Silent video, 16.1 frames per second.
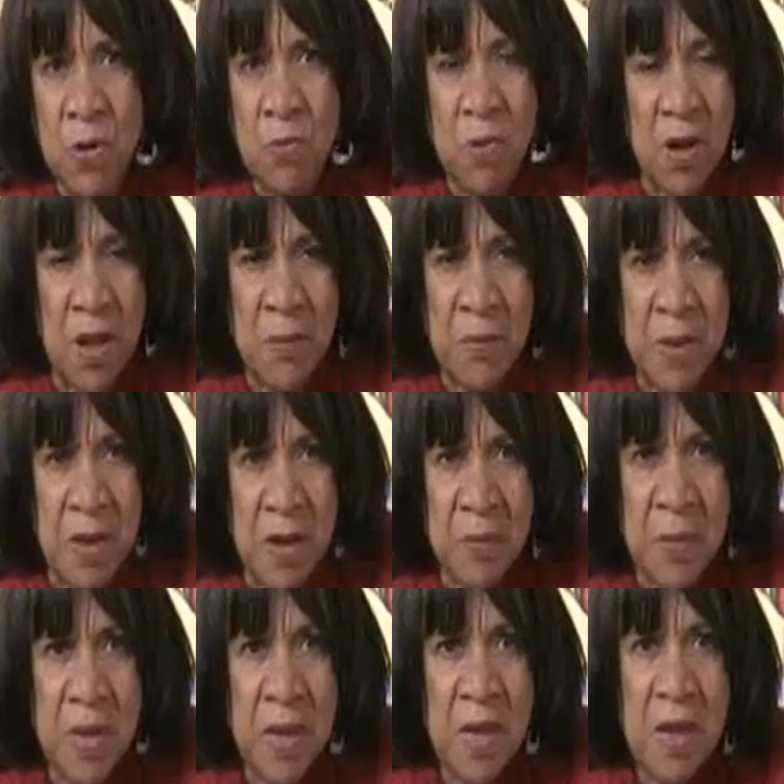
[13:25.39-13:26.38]
when we no, were
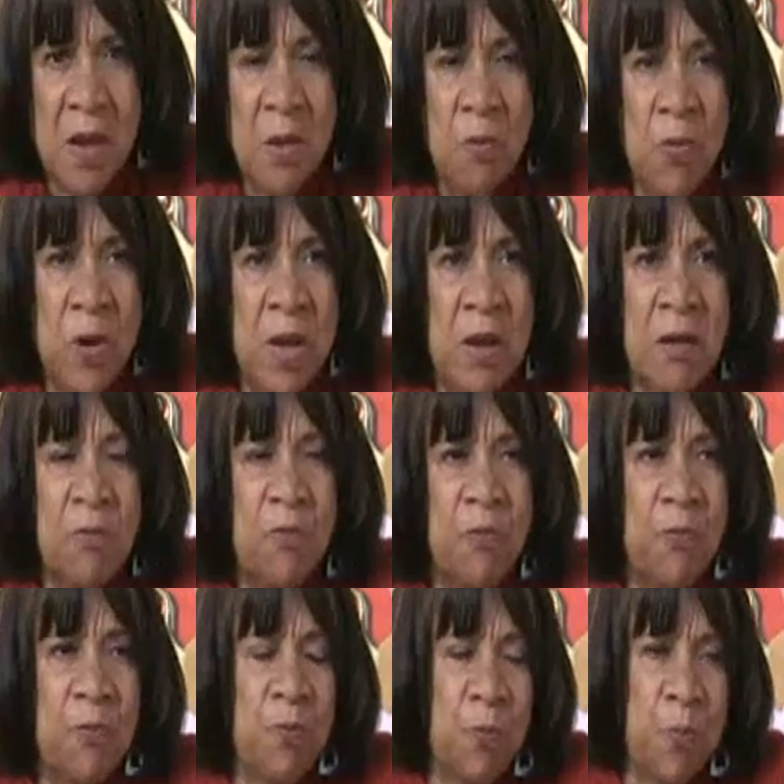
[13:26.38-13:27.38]
coming up. Absolutely we not. We
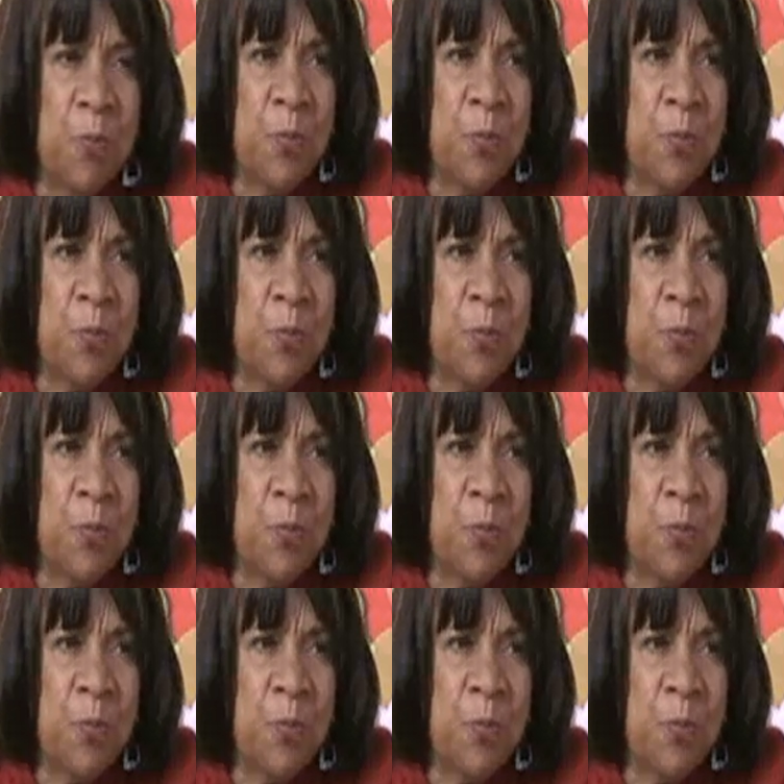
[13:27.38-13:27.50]
could